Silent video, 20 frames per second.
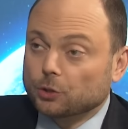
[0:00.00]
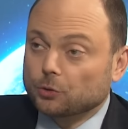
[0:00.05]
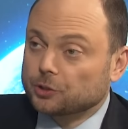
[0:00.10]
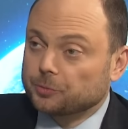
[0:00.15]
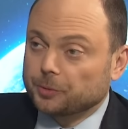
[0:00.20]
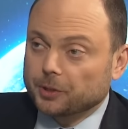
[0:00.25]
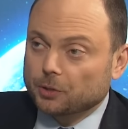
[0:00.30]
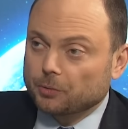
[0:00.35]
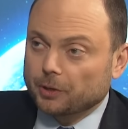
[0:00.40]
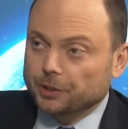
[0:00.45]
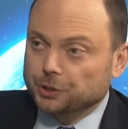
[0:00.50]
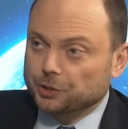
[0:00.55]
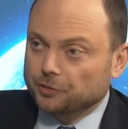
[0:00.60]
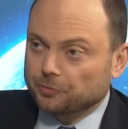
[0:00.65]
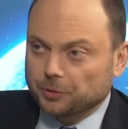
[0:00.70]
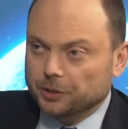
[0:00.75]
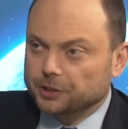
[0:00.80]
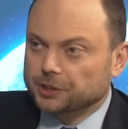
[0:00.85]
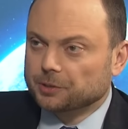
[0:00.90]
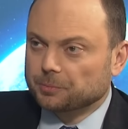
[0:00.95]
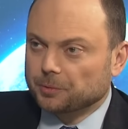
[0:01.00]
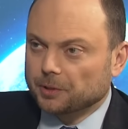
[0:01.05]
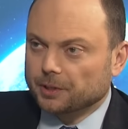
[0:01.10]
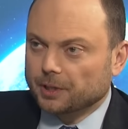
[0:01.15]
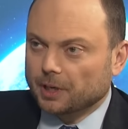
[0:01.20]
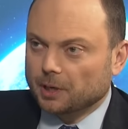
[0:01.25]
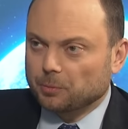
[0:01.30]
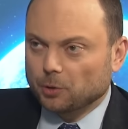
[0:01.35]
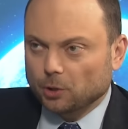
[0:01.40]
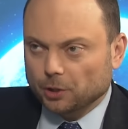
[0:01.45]
always been a question of principle
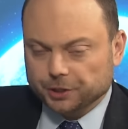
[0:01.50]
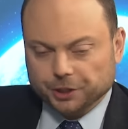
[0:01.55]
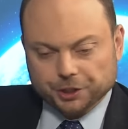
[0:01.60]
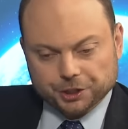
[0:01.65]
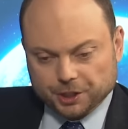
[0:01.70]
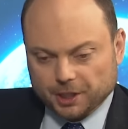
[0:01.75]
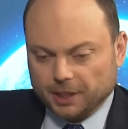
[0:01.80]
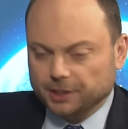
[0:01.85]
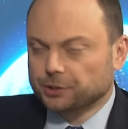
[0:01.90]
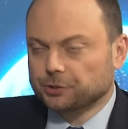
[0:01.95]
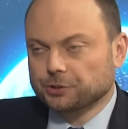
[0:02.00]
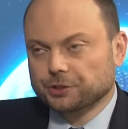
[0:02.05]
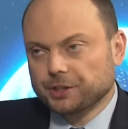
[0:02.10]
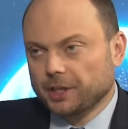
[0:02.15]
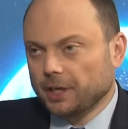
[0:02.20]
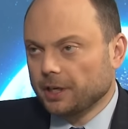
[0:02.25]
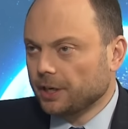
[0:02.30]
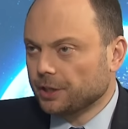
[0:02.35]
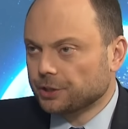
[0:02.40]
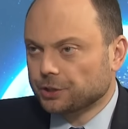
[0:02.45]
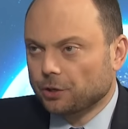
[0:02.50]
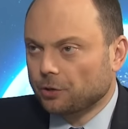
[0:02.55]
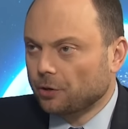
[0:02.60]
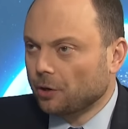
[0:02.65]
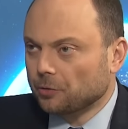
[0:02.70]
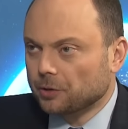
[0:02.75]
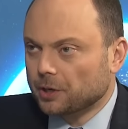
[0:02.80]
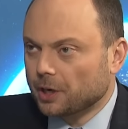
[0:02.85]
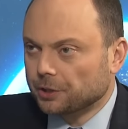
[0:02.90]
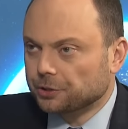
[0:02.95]
that a politician has to stay in his or her
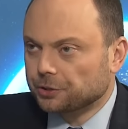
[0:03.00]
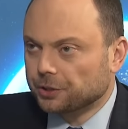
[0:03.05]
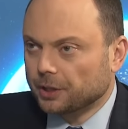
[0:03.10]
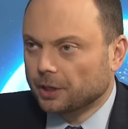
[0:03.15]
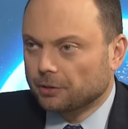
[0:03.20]
own country.